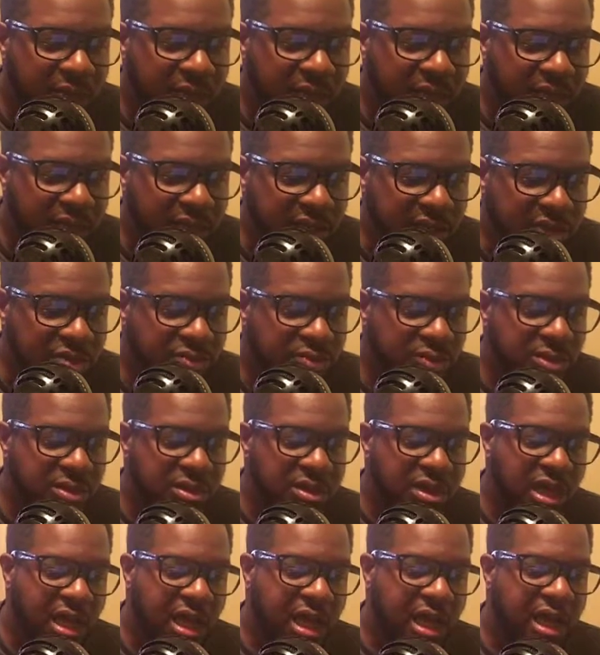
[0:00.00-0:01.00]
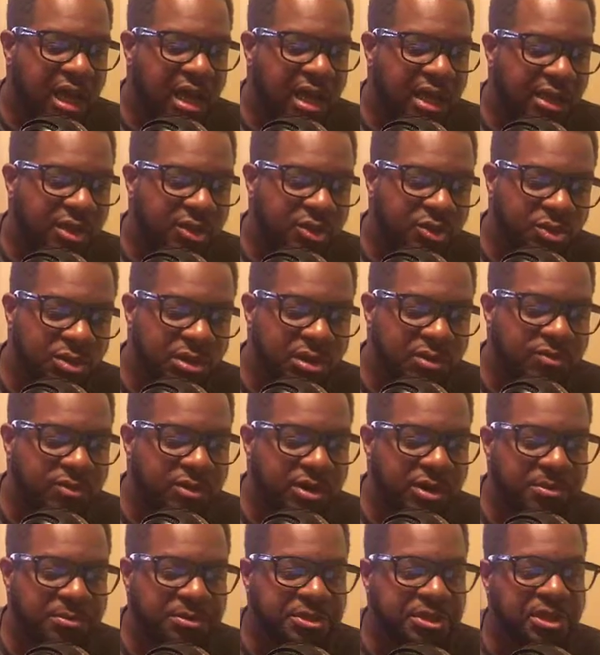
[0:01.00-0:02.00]
In this one, I do look
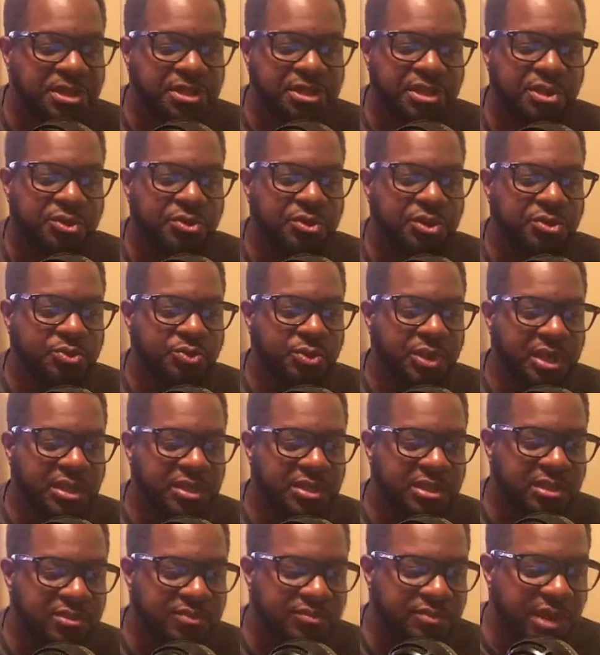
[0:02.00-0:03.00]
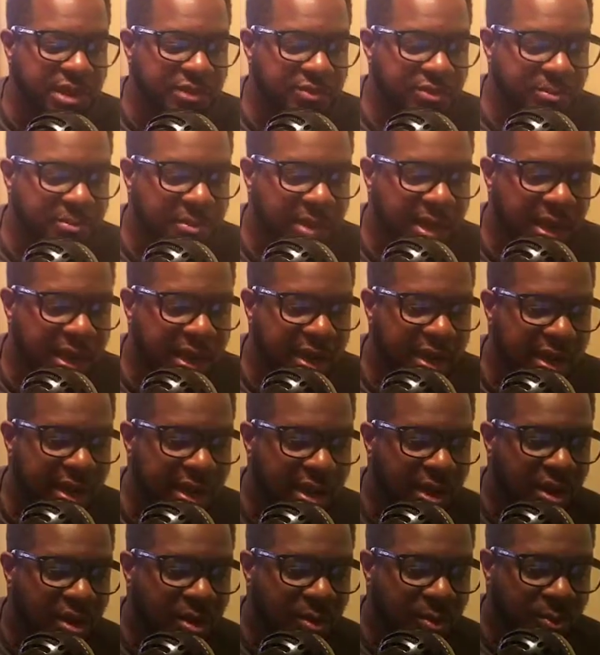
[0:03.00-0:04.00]
for him to continue his ways. He's favored by
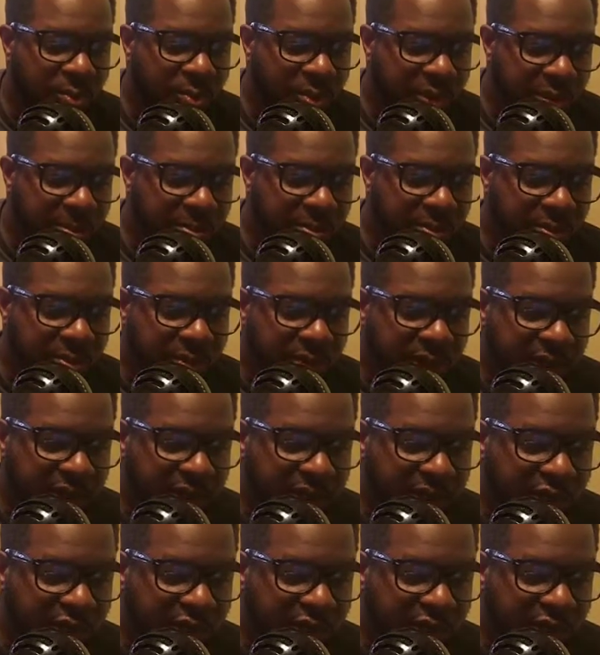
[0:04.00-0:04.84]
1 point